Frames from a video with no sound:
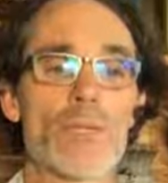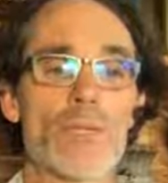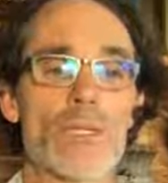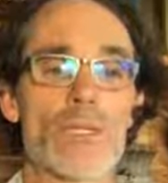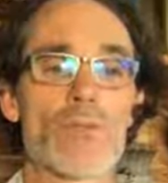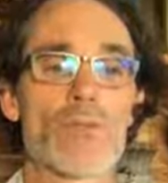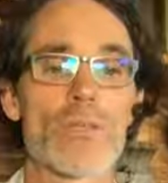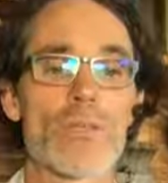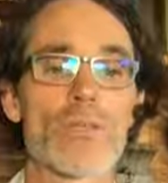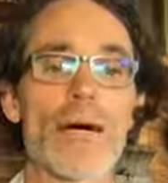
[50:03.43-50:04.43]
that you think
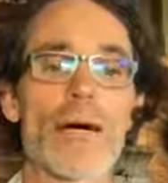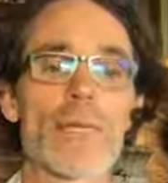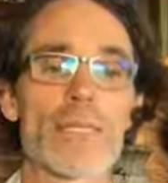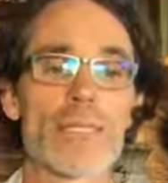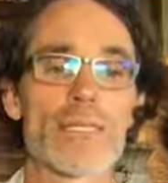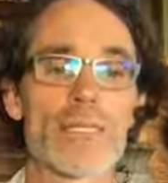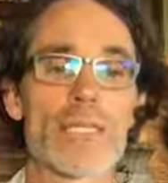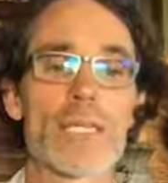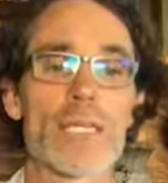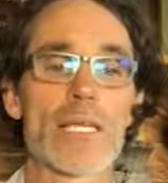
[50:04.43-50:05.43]
about potentially
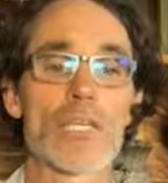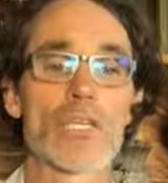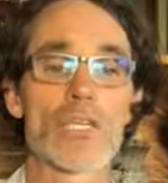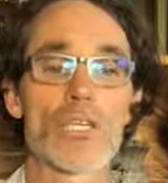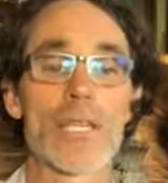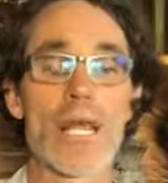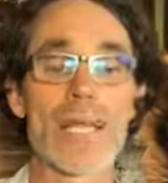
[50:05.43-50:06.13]
getting a good